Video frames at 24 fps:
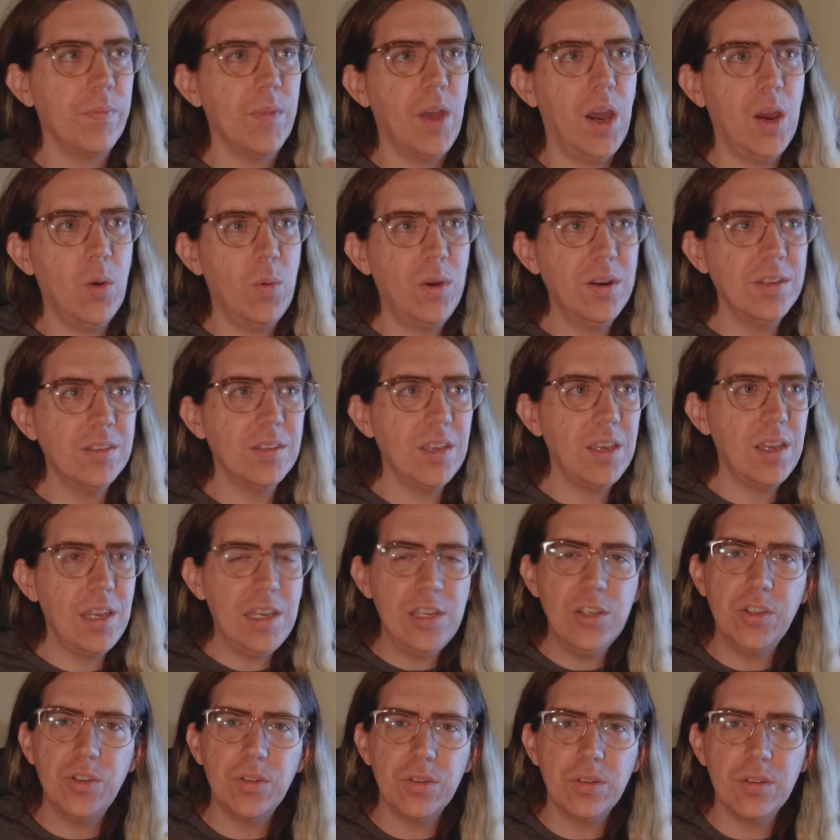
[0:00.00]
I want to say
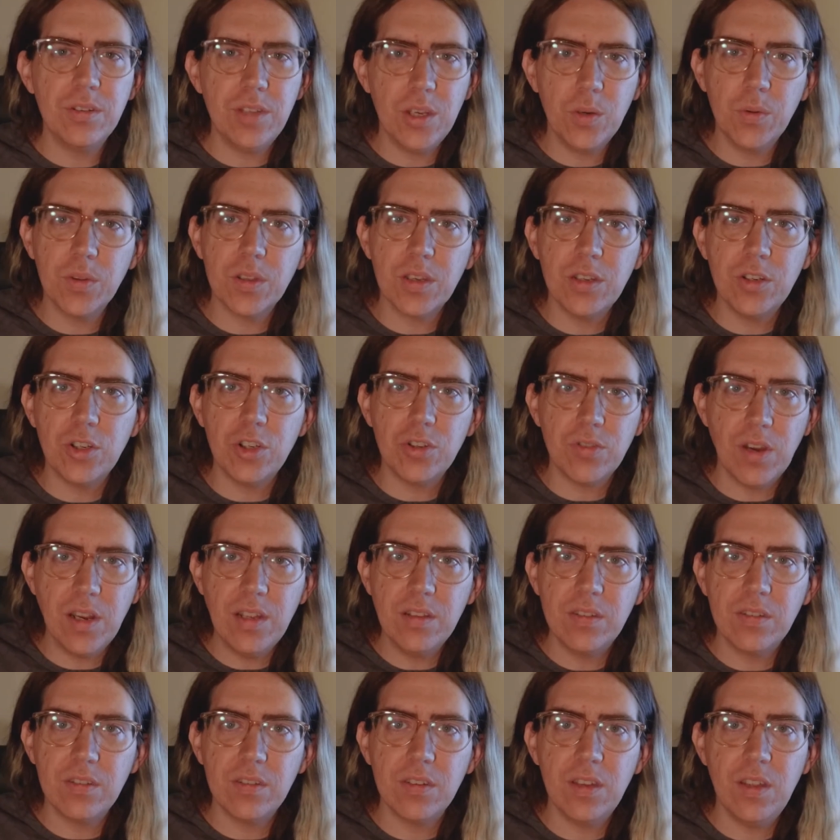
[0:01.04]
easier to deal with
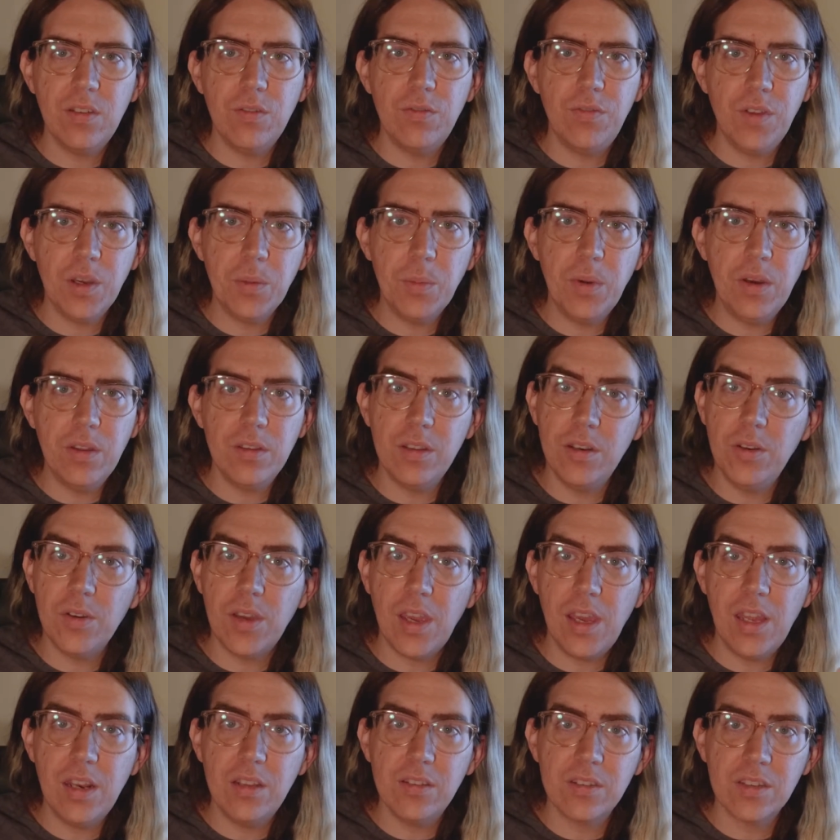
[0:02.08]
constraints in Figma than you
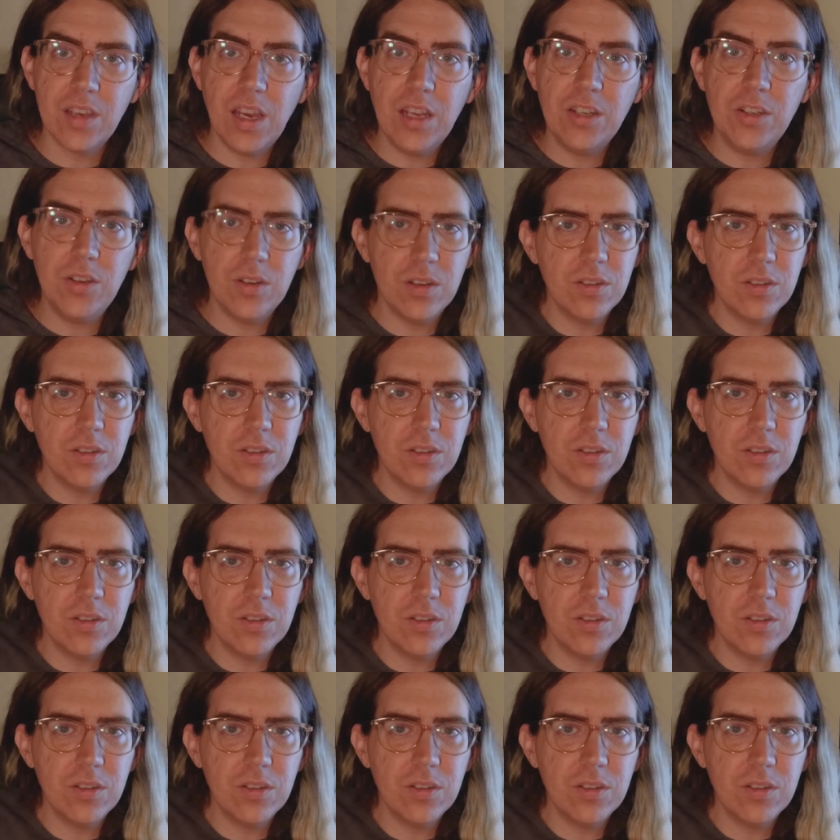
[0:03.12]
can in Sketch.